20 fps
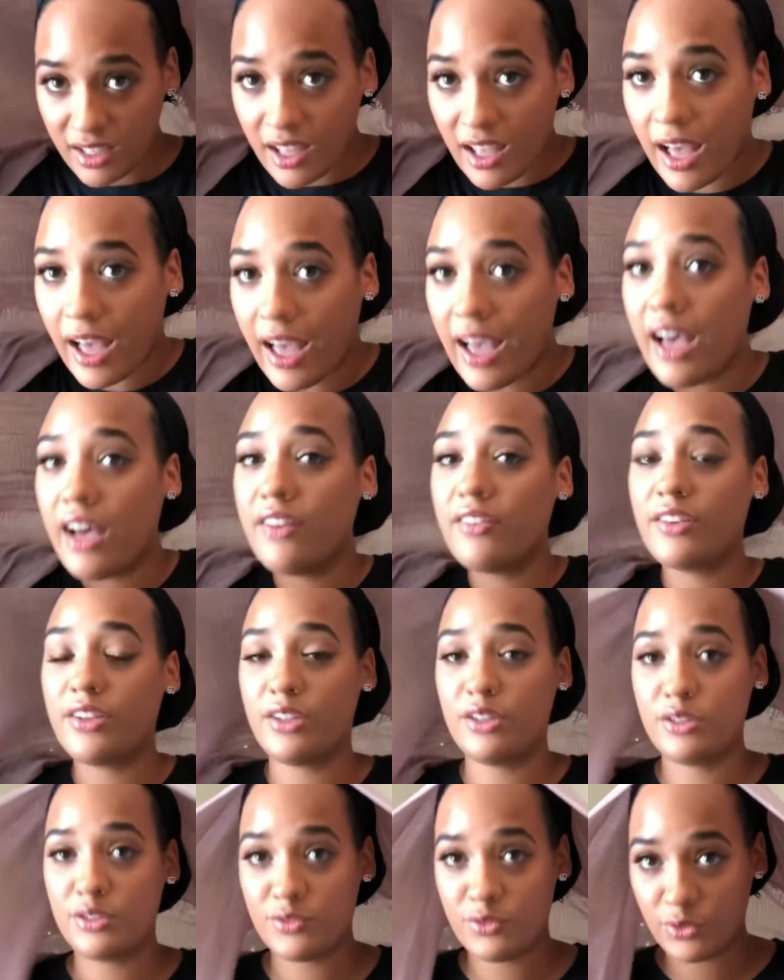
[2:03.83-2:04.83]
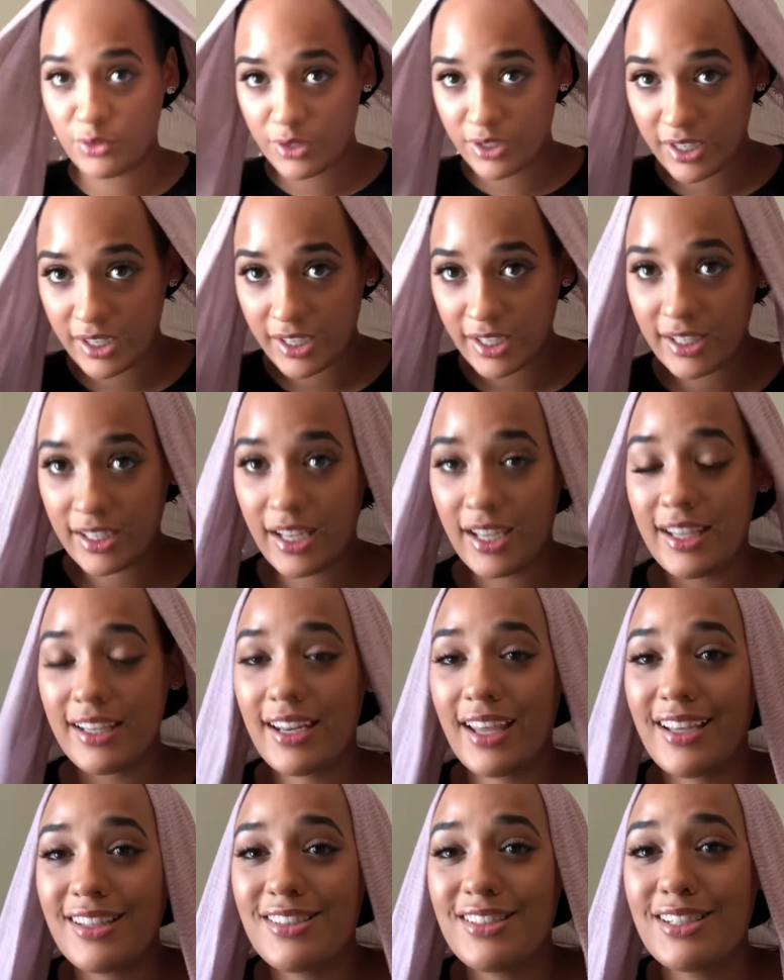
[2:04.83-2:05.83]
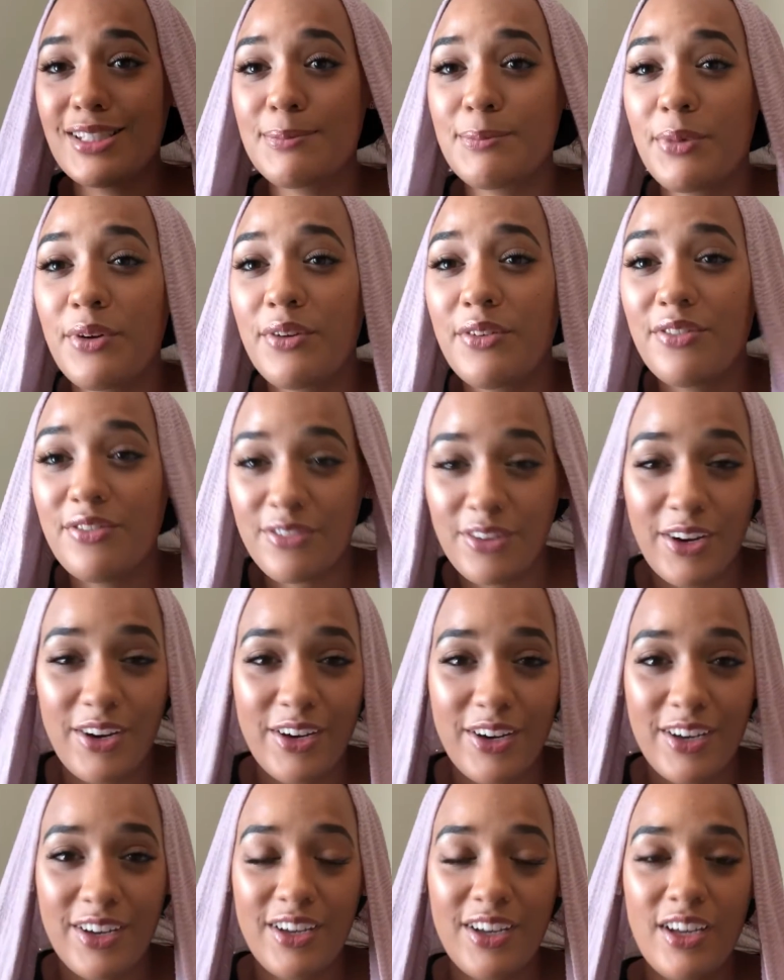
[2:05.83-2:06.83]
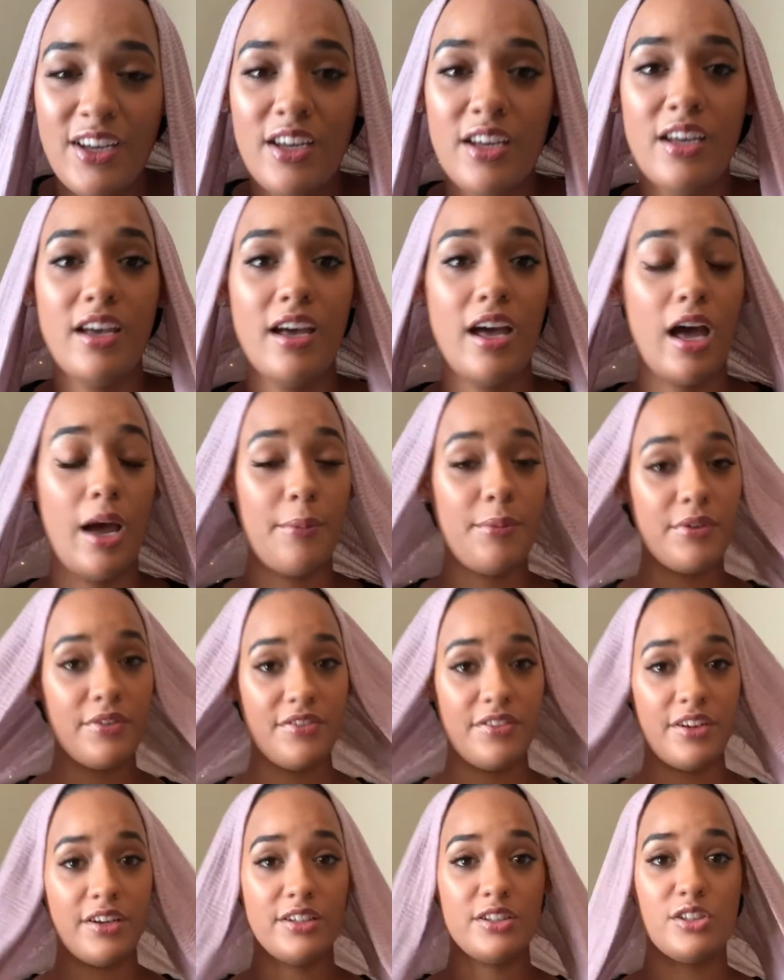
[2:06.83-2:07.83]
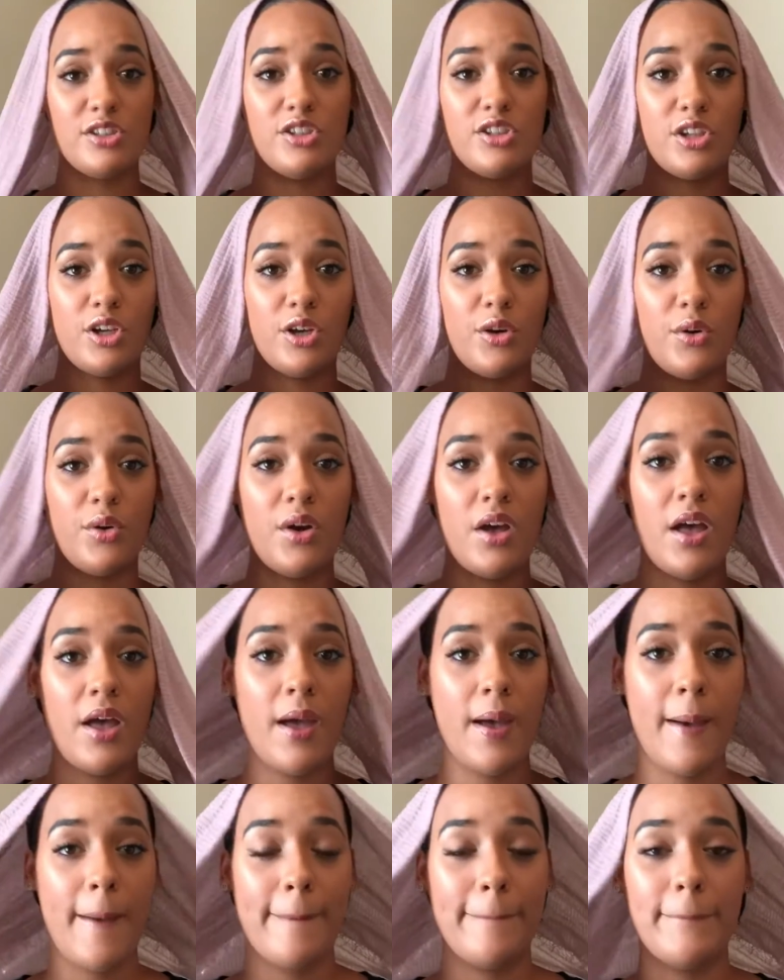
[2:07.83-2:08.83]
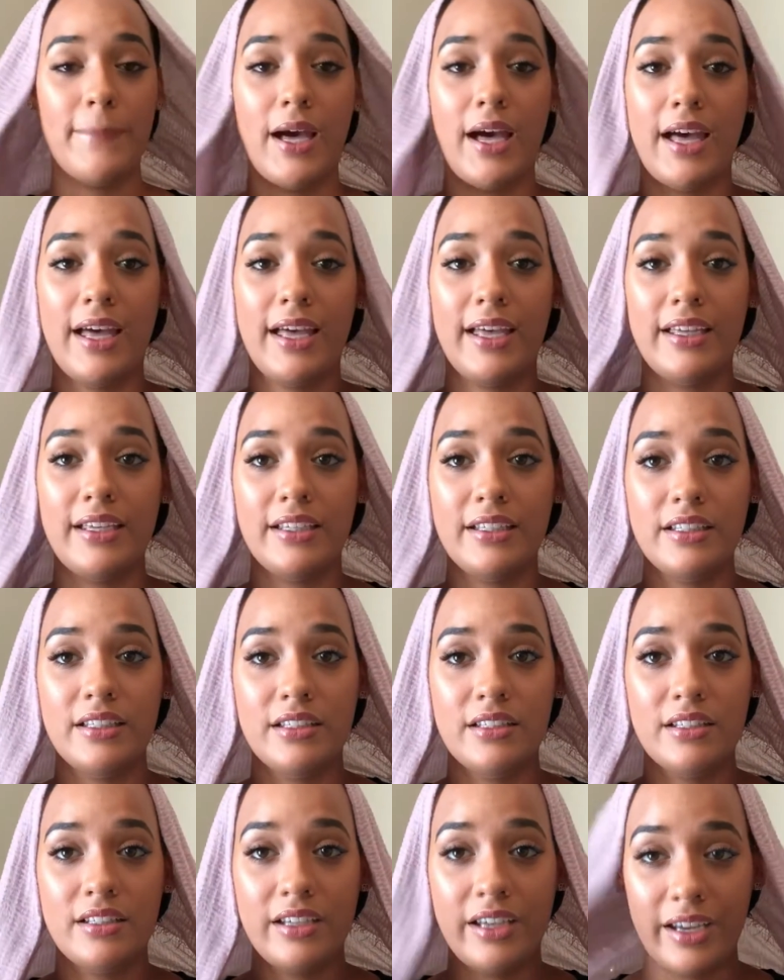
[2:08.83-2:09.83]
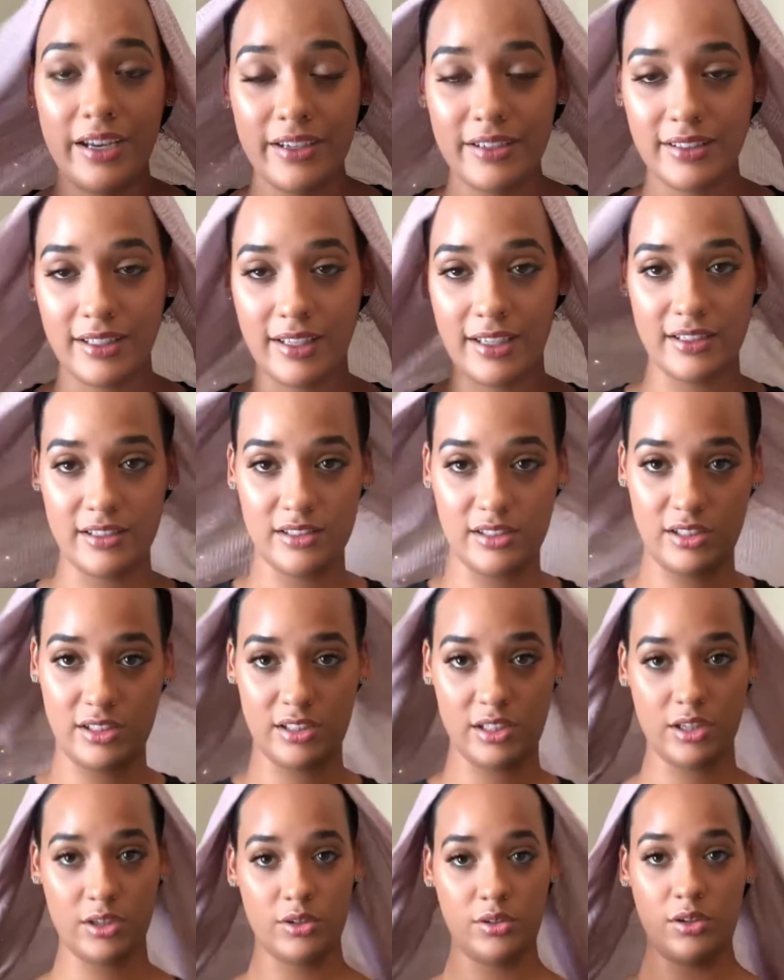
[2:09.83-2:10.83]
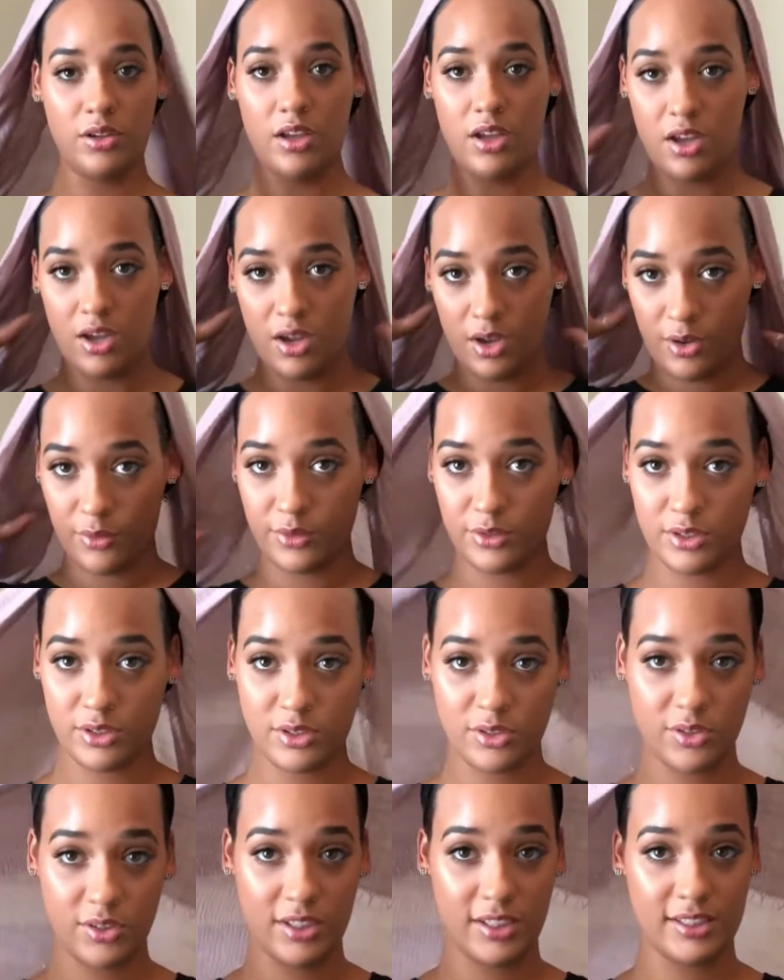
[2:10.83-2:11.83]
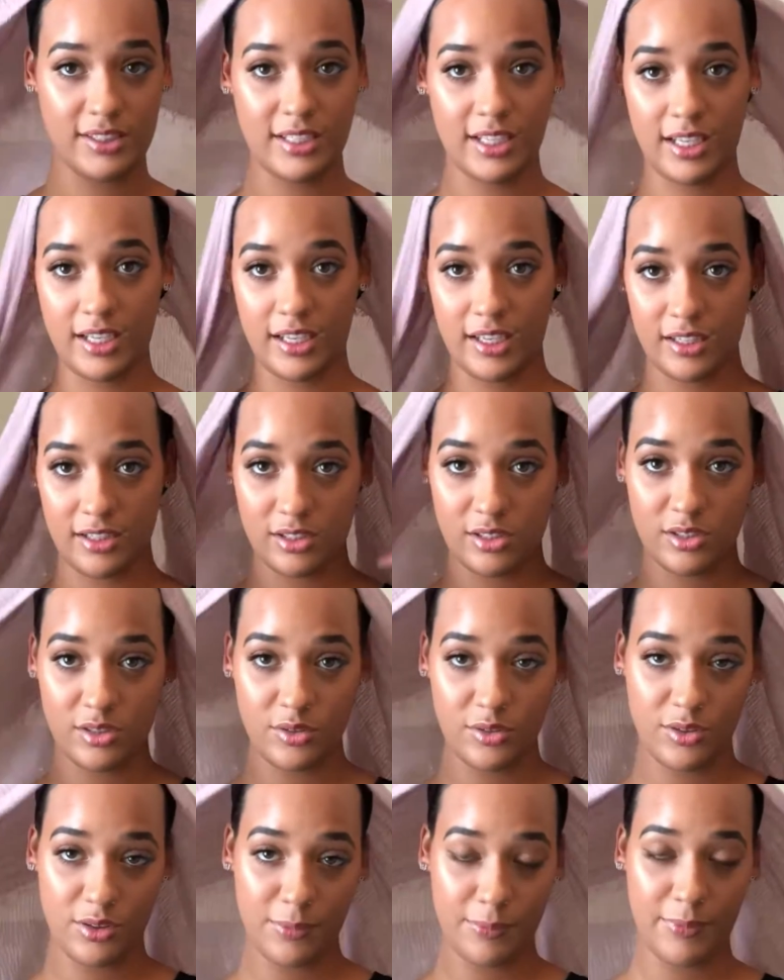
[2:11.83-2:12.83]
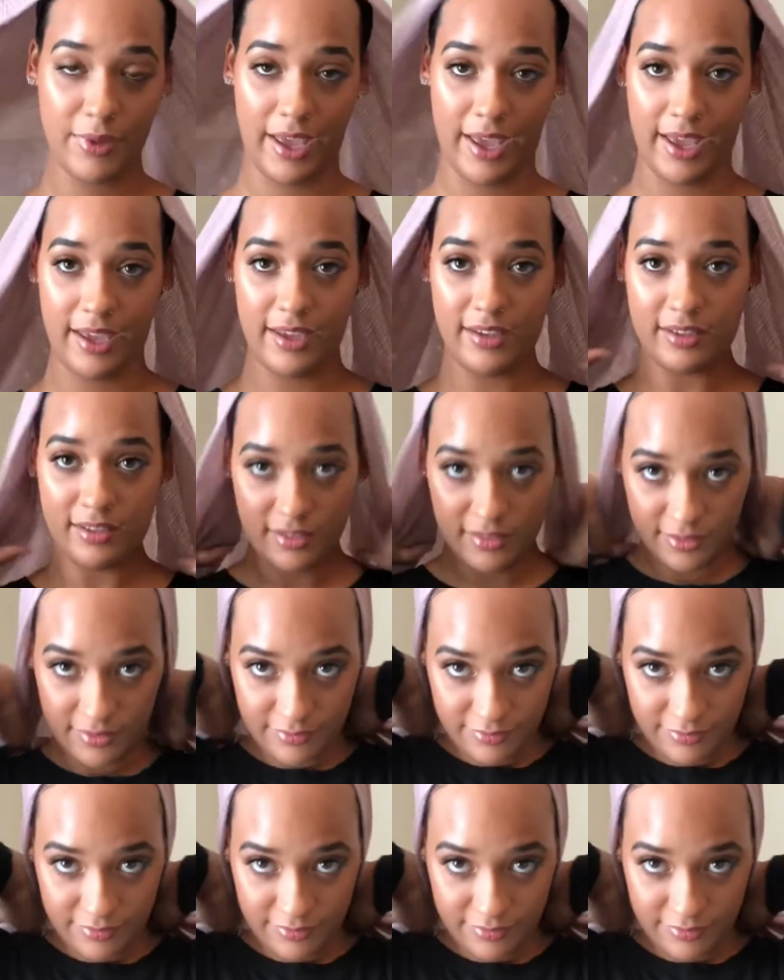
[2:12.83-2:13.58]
I have a huge forehead, and I prefer to show my hairline. So we're just gonna take it to the back,